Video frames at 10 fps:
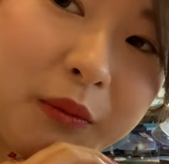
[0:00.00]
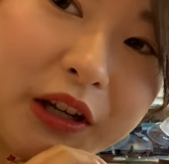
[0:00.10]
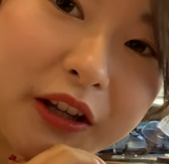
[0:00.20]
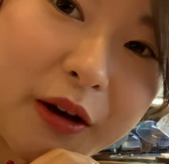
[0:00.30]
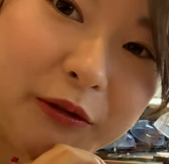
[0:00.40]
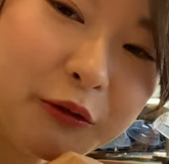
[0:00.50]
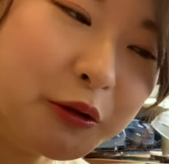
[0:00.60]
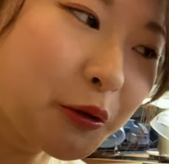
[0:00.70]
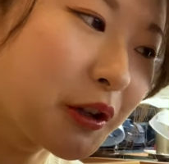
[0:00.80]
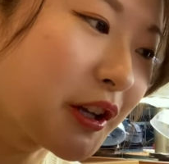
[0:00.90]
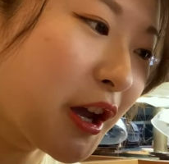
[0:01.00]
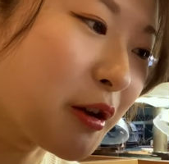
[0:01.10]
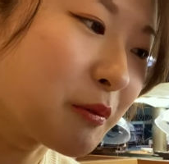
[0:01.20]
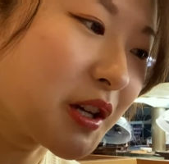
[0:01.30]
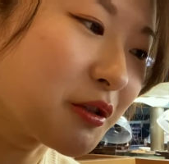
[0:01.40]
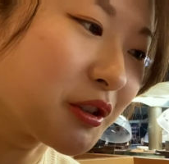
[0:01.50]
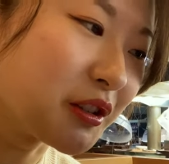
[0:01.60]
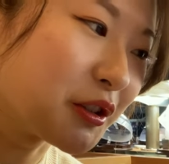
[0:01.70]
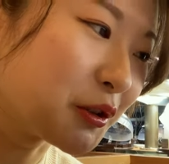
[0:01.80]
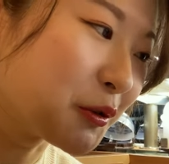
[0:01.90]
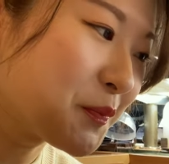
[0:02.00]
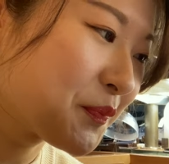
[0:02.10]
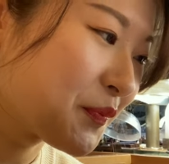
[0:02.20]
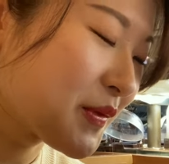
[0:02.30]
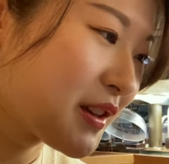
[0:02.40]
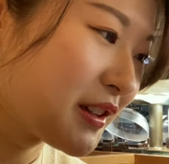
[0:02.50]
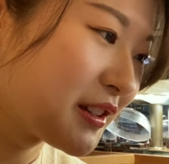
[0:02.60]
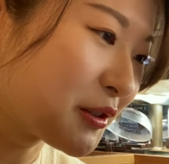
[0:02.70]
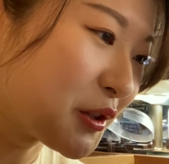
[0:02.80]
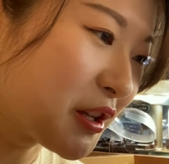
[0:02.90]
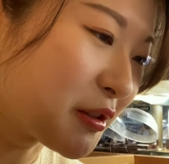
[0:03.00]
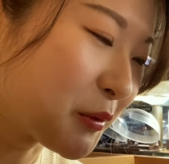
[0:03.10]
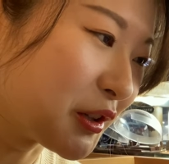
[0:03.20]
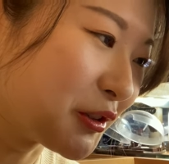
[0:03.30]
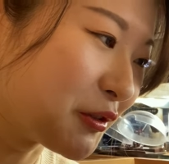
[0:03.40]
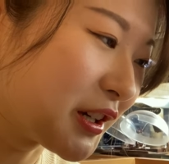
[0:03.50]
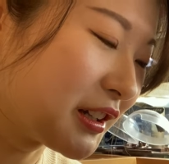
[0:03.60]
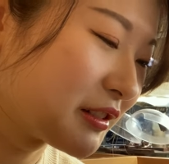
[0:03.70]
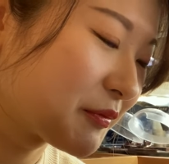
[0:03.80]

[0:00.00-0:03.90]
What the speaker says: mini capsule toy game that you can do. So yes, I'm gonna do that.